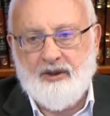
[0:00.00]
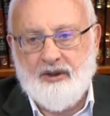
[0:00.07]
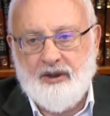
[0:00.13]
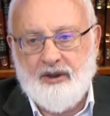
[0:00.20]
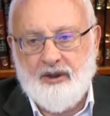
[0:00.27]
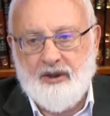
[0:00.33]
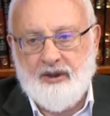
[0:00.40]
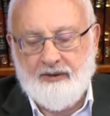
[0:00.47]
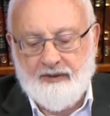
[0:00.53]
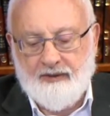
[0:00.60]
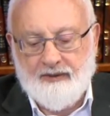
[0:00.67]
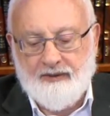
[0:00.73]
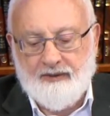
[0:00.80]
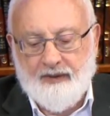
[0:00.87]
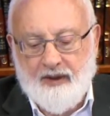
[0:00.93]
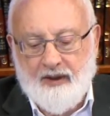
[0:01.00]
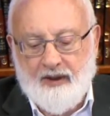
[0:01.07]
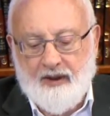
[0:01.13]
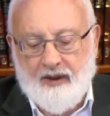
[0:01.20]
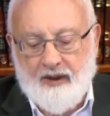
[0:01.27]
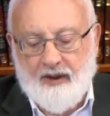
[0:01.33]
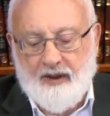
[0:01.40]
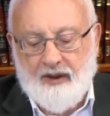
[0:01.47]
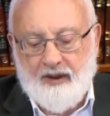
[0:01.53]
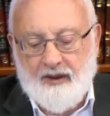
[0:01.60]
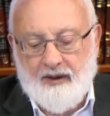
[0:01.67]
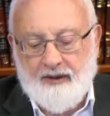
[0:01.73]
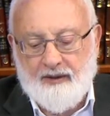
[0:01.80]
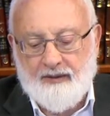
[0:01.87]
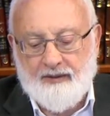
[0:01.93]
it says, uh, only
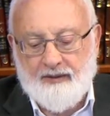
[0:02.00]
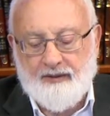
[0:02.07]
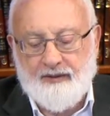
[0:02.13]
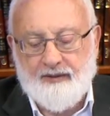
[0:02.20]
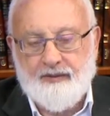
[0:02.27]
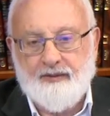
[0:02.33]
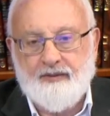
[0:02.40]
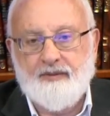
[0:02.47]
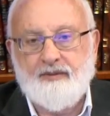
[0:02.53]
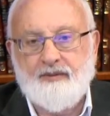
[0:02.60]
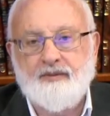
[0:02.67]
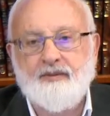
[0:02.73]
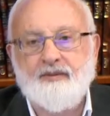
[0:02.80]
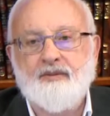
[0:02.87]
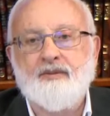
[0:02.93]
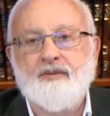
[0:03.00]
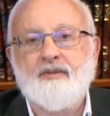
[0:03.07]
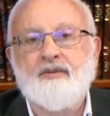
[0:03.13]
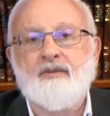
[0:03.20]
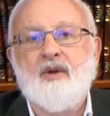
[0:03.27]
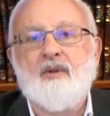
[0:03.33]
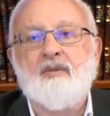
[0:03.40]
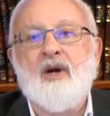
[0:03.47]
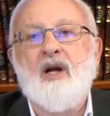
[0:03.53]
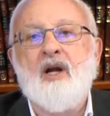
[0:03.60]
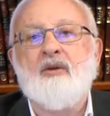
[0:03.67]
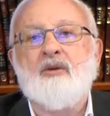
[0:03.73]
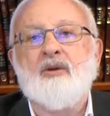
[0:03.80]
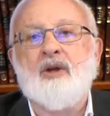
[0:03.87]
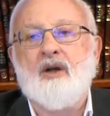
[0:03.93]
uh, good and mercy shall chase
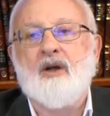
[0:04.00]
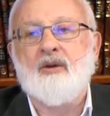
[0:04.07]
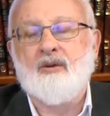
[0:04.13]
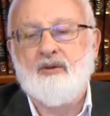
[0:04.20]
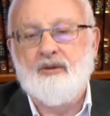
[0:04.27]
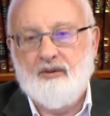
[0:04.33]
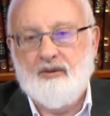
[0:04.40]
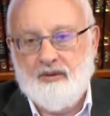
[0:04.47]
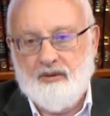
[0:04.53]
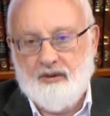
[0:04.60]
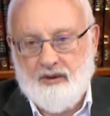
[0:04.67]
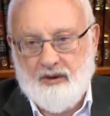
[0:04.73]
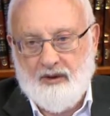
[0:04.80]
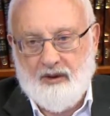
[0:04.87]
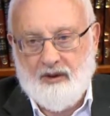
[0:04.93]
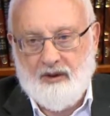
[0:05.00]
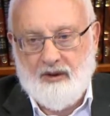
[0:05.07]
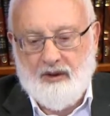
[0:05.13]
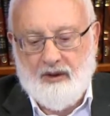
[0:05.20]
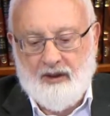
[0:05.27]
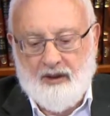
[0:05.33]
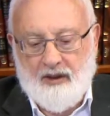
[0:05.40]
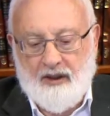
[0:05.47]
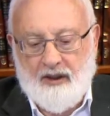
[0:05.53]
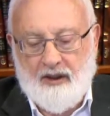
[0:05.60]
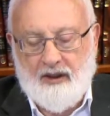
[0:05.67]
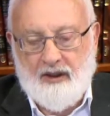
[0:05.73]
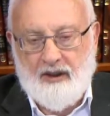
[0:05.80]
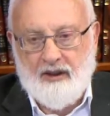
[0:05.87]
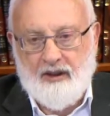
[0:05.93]
uh, after me. This is
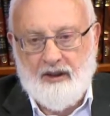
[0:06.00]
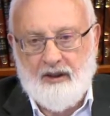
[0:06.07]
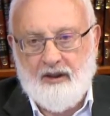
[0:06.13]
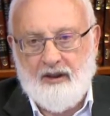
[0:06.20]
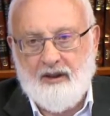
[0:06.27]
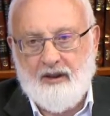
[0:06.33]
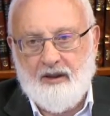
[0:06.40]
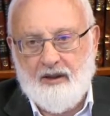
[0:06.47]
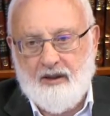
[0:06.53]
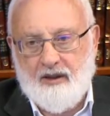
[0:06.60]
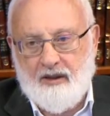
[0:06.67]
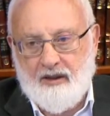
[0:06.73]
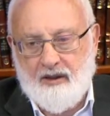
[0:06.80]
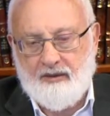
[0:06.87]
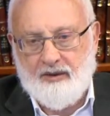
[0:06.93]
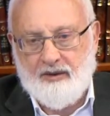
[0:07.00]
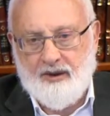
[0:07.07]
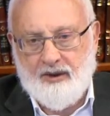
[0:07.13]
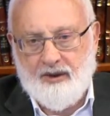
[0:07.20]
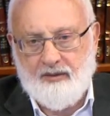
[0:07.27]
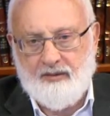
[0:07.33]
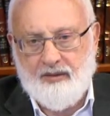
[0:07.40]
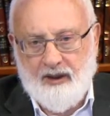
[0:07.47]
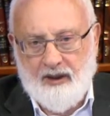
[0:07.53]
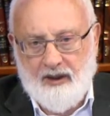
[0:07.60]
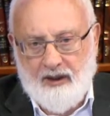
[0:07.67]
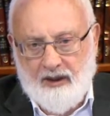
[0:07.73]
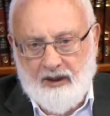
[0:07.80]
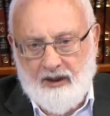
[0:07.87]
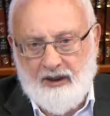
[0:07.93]
what uh, fills us up now.
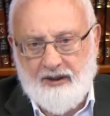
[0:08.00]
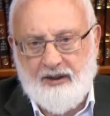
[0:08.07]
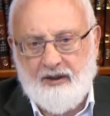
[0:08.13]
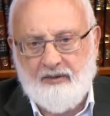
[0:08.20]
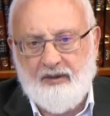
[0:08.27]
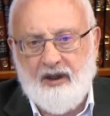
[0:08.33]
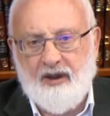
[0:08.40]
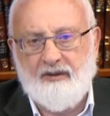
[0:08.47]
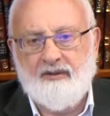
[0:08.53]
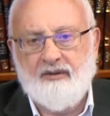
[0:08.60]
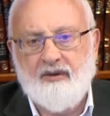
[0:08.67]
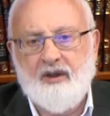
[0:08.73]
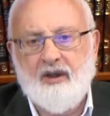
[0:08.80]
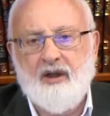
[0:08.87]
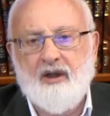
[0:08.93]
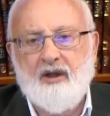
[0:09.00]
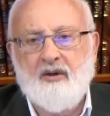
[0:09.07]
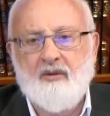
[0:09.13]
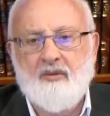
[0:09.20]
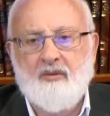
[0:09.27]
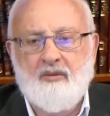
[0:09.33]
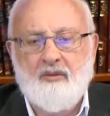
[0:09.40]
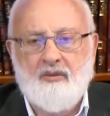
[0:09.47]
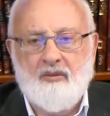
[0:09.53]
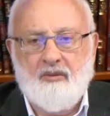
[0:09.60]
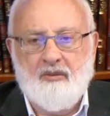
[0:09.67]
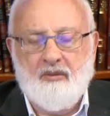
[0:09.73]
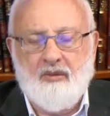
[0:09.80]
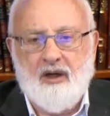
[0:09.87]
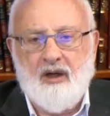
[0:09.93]
This is why
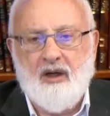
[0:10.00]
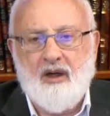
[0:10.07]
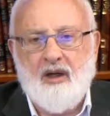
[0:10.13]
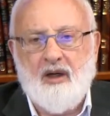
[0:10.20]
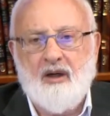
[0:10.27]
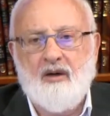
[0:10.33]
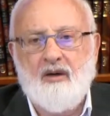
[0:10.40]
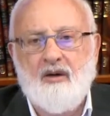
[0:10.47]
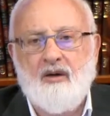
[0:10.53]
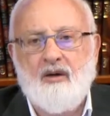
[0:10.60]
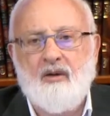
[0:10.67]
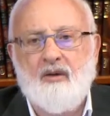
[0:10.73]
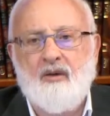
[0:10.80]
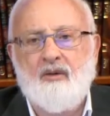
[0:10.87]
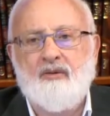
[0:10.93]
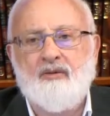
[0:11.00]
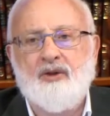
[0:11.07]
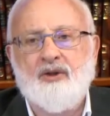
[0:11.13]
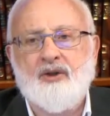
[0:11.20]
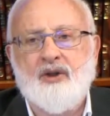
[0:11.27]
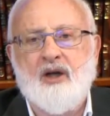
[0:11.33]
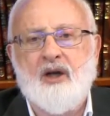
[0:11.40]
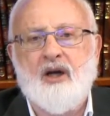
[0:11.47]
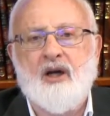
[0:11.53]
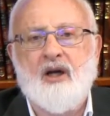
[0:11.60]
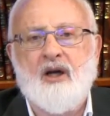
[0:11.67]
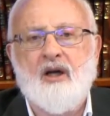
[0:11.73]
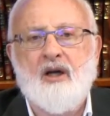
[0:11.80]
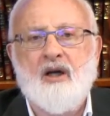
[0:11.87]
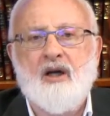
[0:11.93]
we have to pay attention
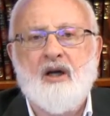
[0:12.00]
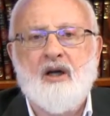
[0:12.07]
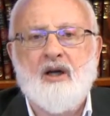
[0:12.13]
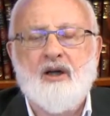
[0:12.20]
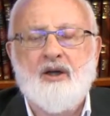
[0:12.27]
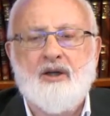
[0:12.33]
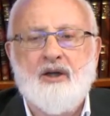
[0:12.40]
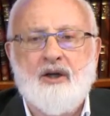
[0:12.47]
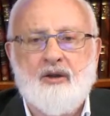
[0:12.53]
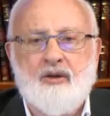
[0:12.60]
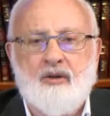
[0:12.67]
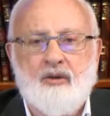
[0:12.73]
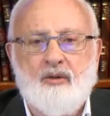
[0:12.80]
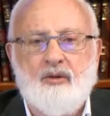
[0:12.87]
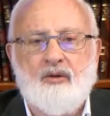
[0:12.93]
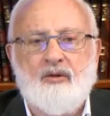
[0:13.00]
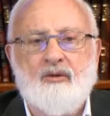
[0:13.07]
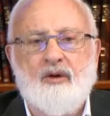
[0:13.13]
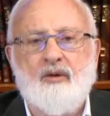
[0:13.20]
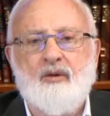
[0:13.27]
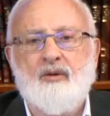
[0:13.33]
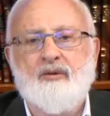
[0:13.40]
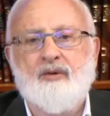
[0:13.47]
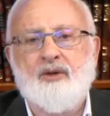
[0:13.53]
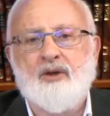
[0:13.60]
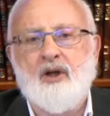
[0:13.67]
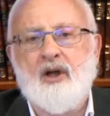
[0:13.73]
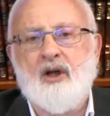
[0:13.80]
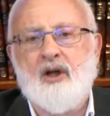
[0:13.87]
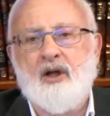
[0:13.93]
to what
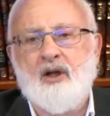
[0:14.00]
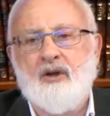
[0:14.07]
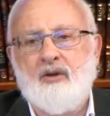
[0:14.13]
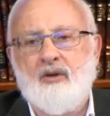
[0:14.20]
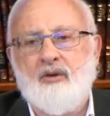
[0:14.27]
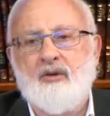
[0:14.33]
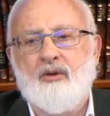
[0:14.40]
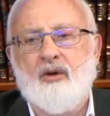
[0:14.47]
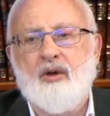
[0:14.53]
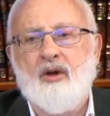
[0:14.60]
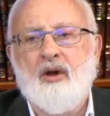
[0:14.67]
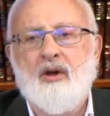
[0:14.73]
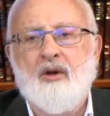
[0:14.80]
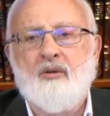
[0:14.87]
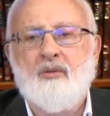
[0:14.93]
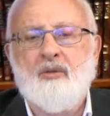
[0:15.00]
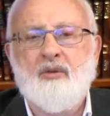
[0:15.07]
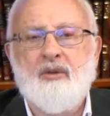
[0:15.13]
is the character